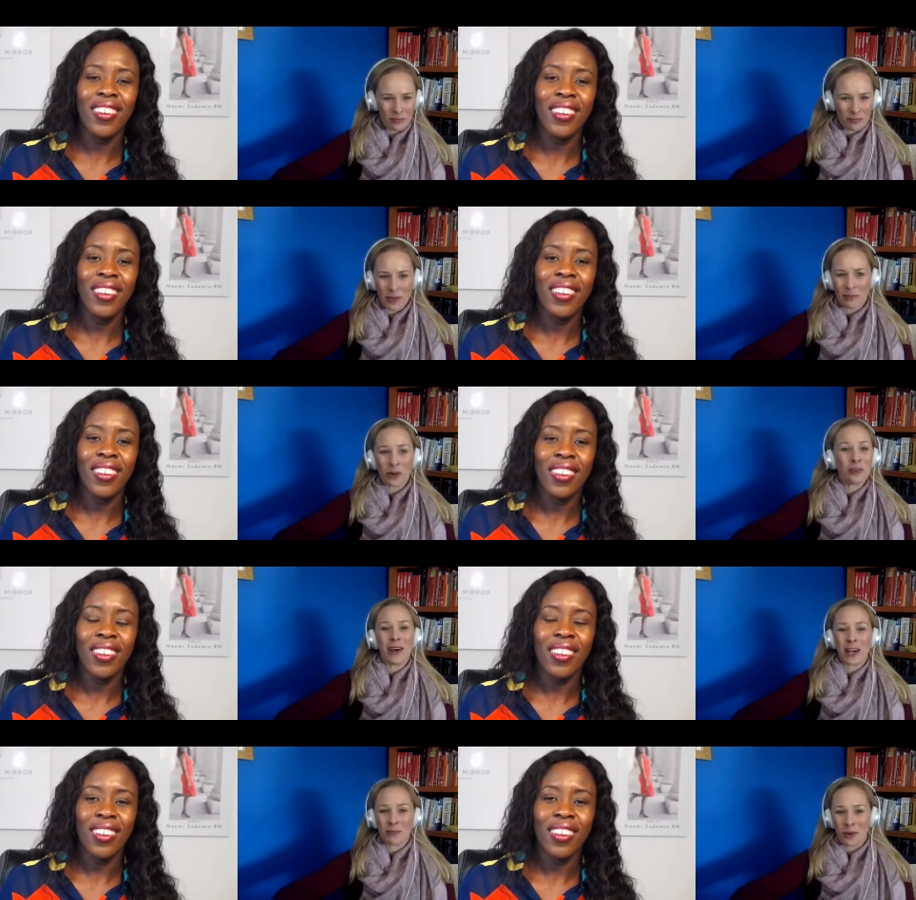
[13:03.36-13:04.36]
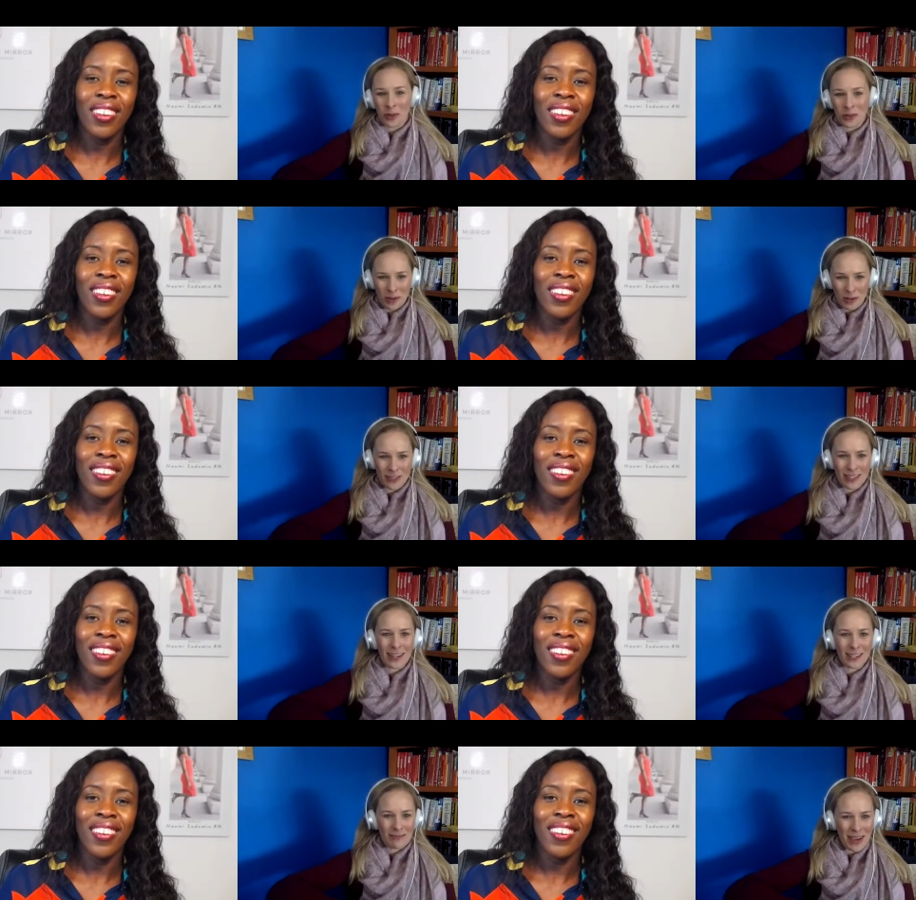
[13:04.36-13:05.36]
Speaker 1: people who make bold moves
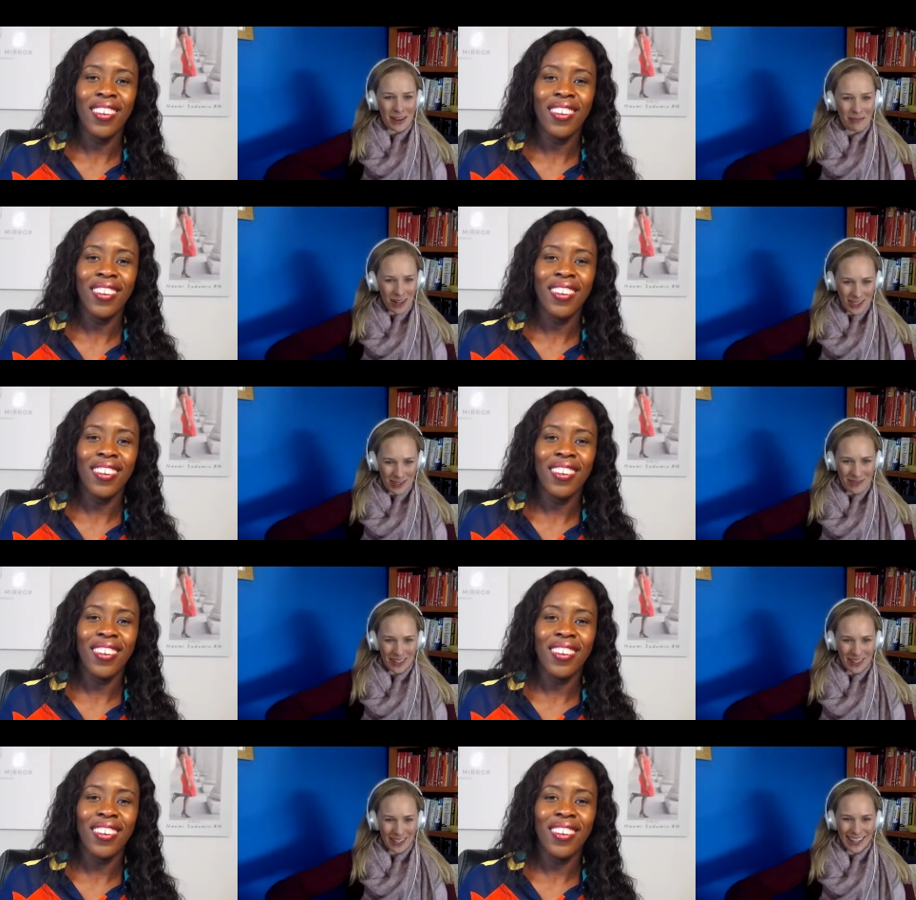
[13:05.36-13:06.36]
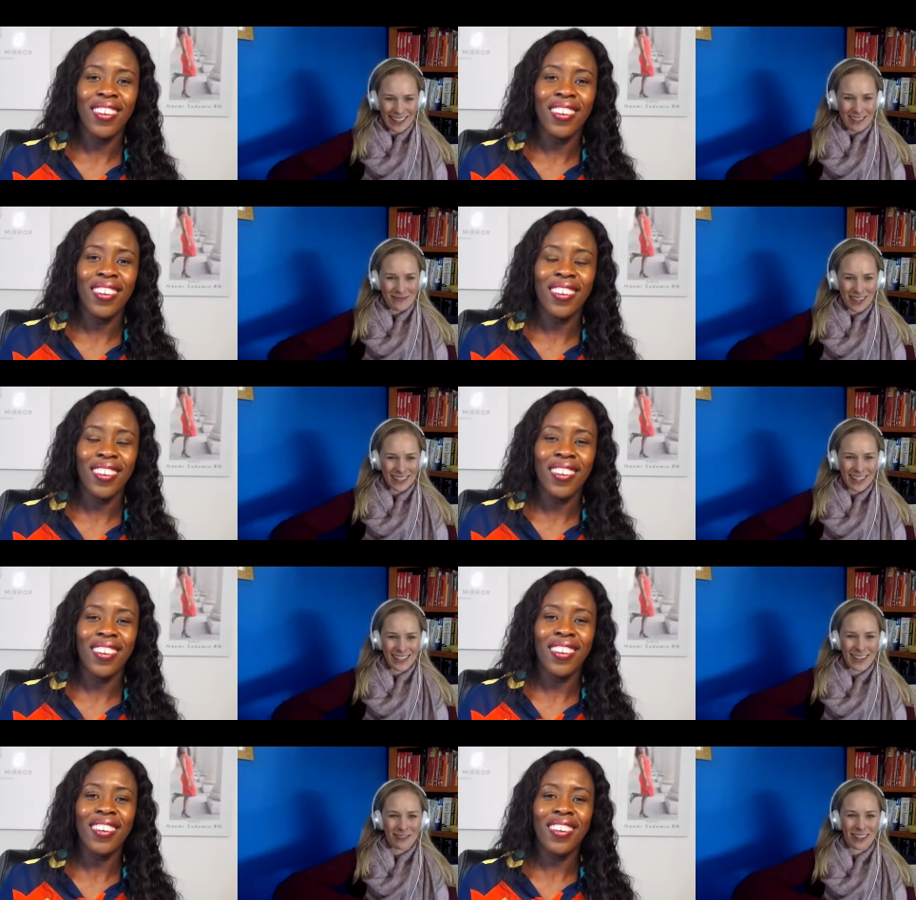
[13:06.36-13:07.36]
tend to make multiple. And that seems like that's
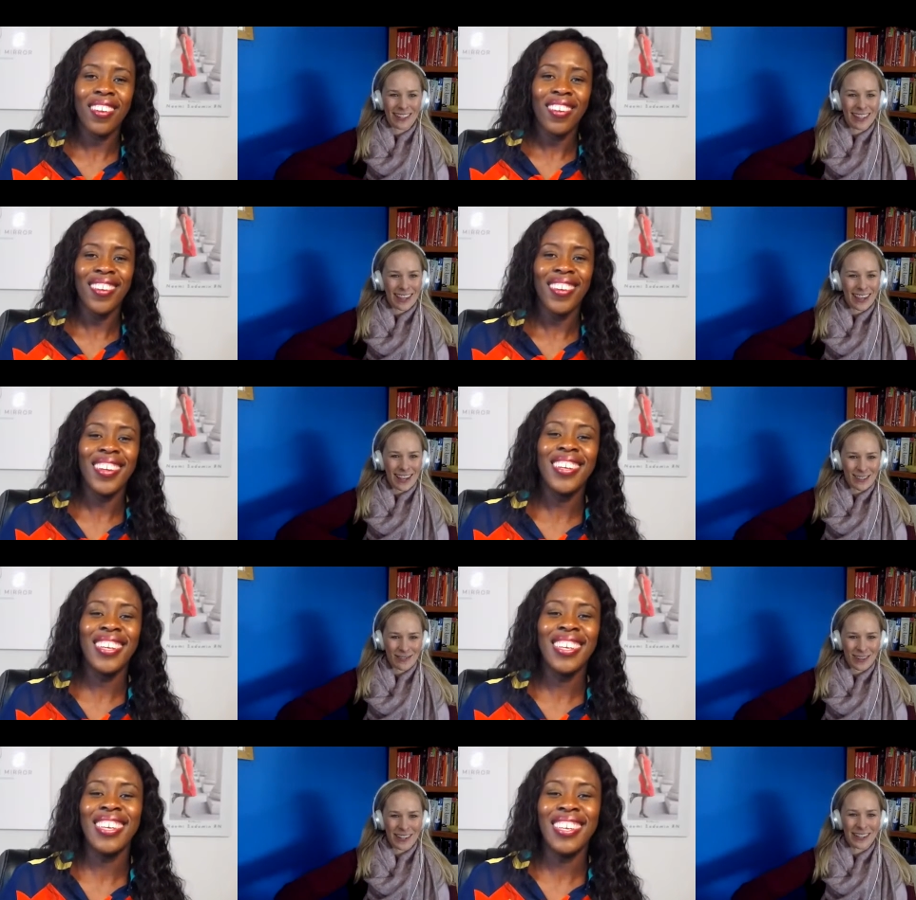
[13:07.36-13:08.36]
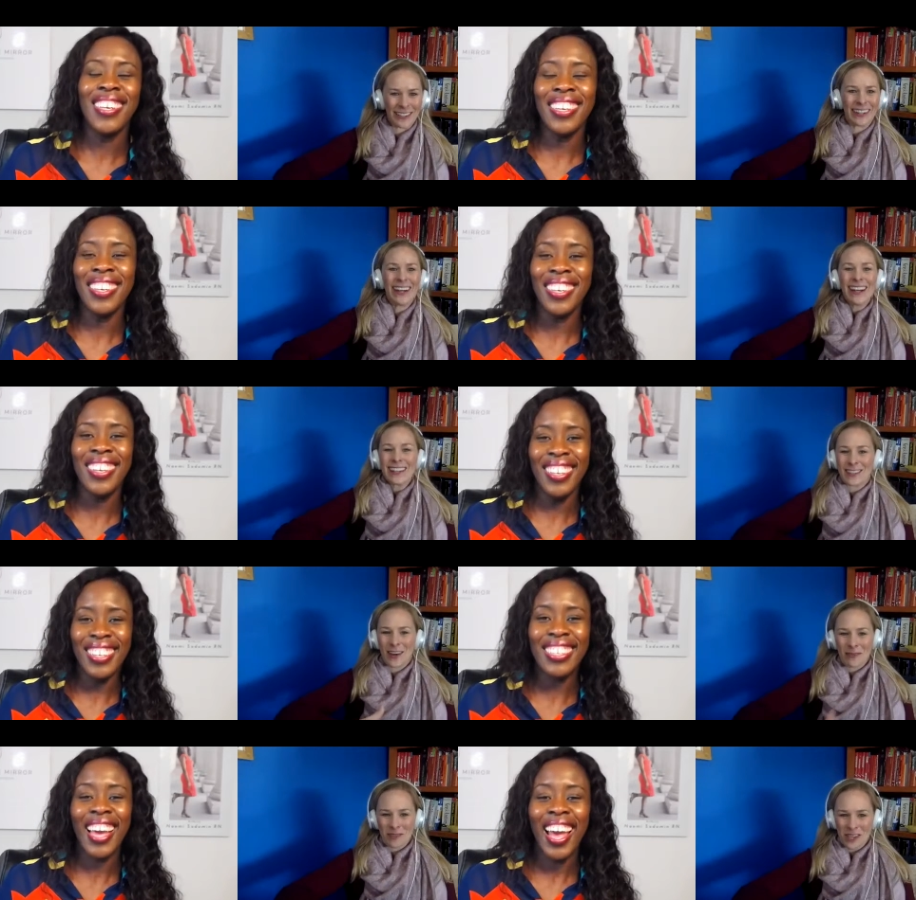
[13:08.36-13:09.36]
definitely the case for you.
Speaker 2: So
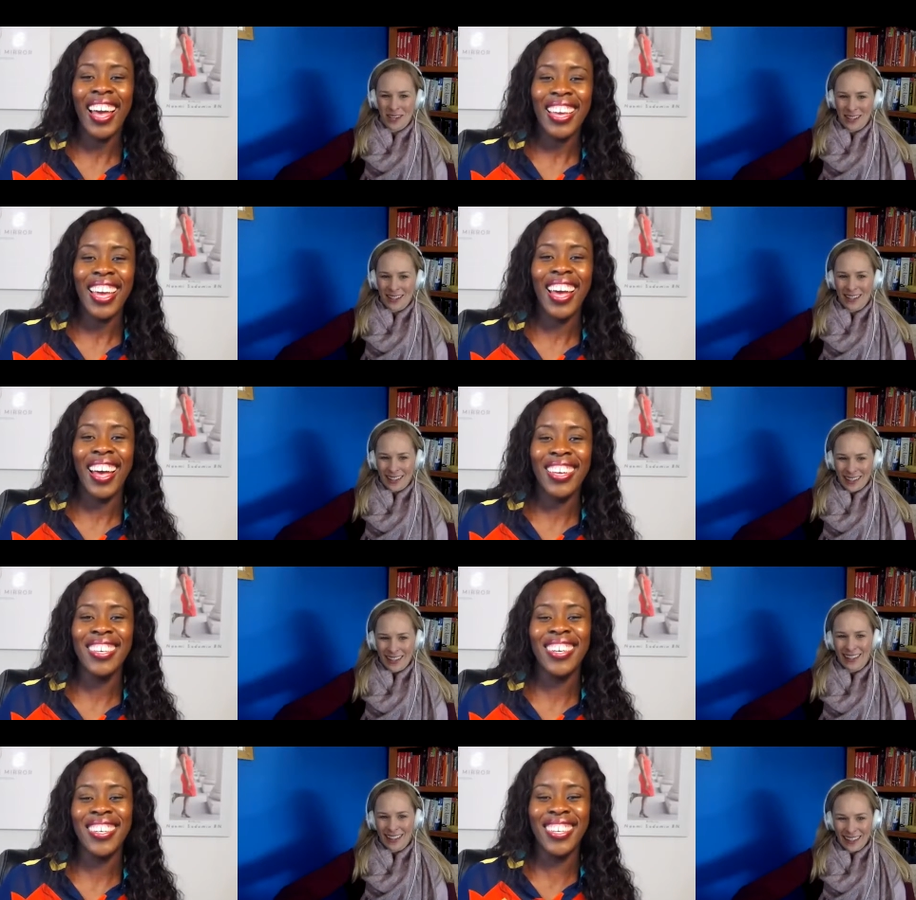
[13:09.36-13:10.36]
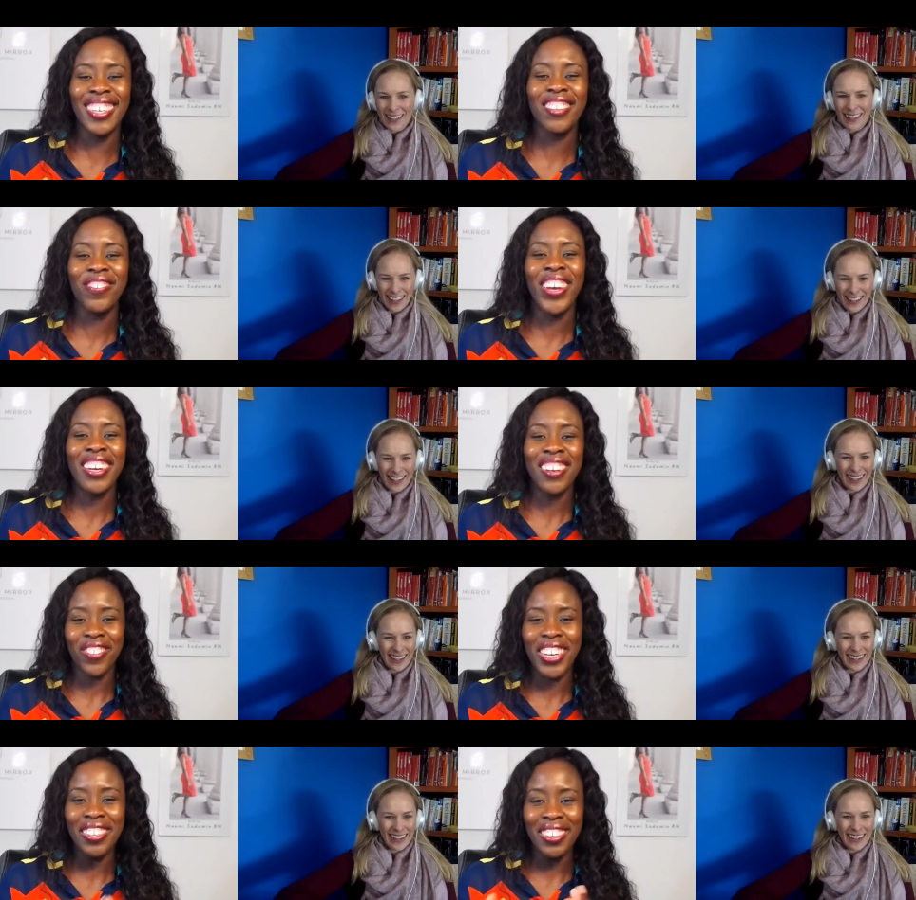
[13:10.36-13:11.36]
yeah. It's funny because
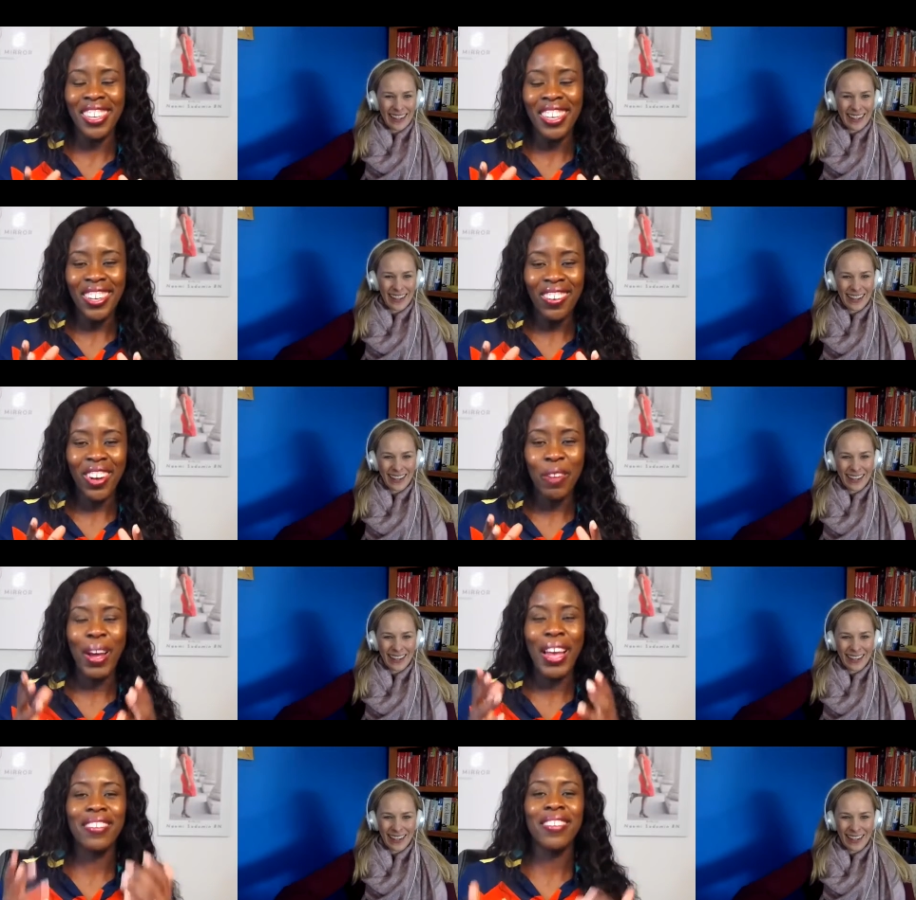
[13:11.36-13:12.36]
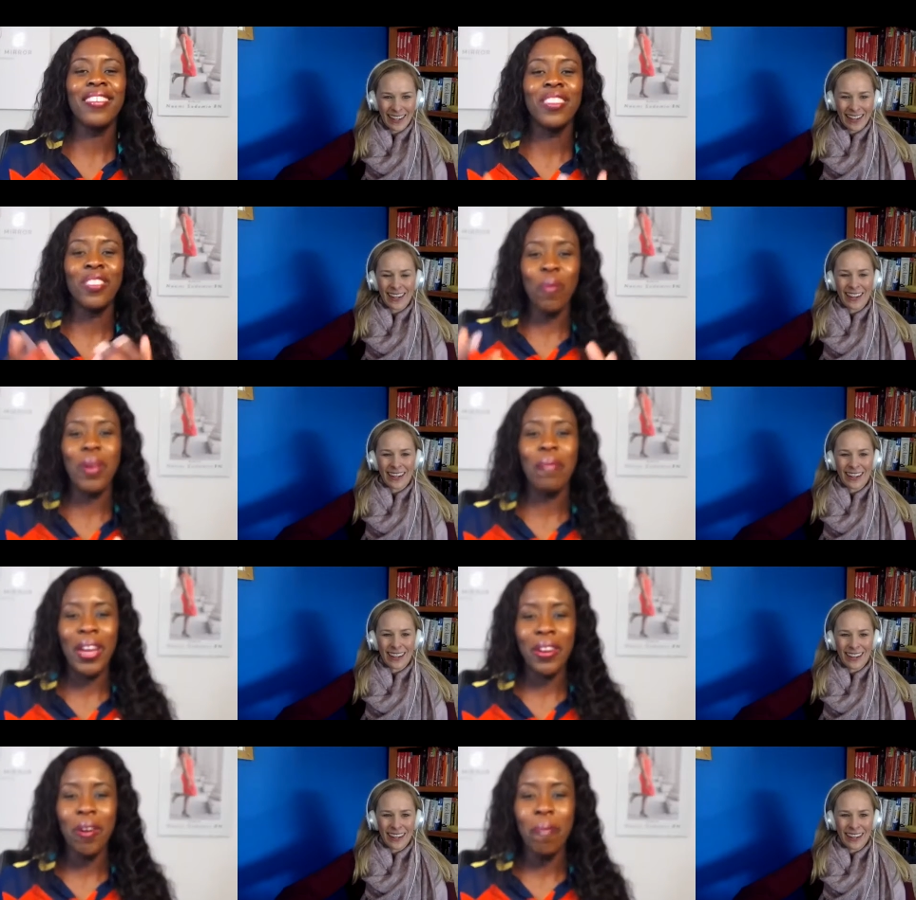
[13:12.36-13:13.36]
when my assistant told me about
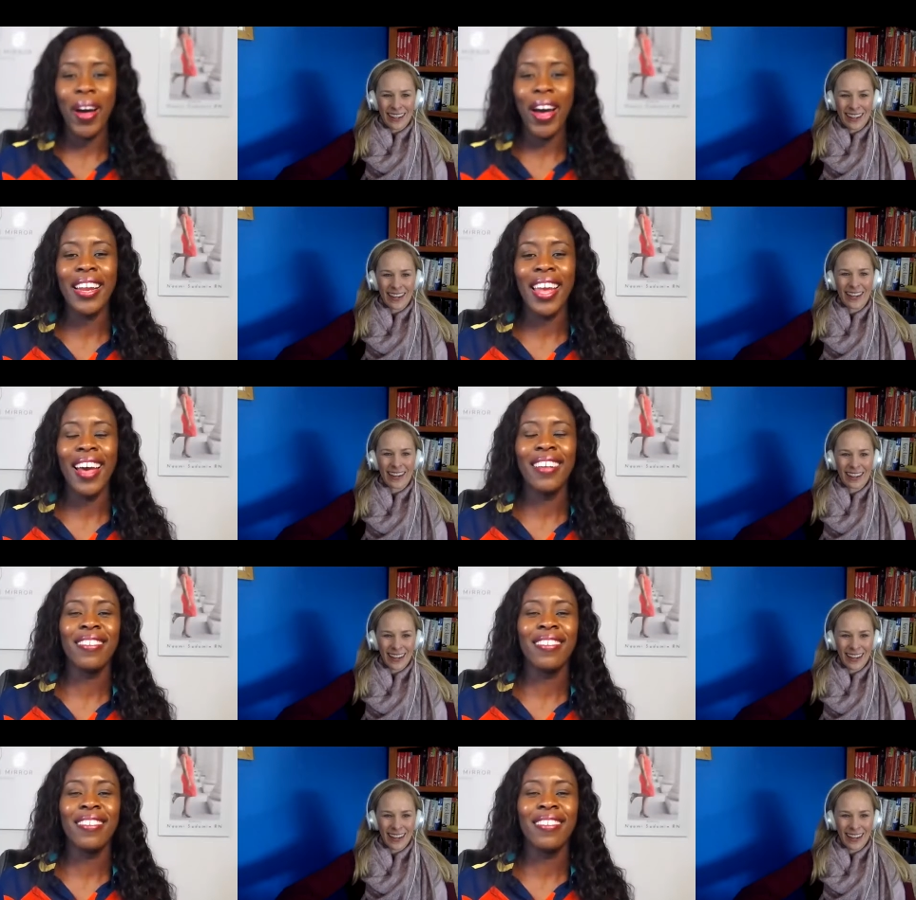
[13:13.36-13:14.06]
your podcast,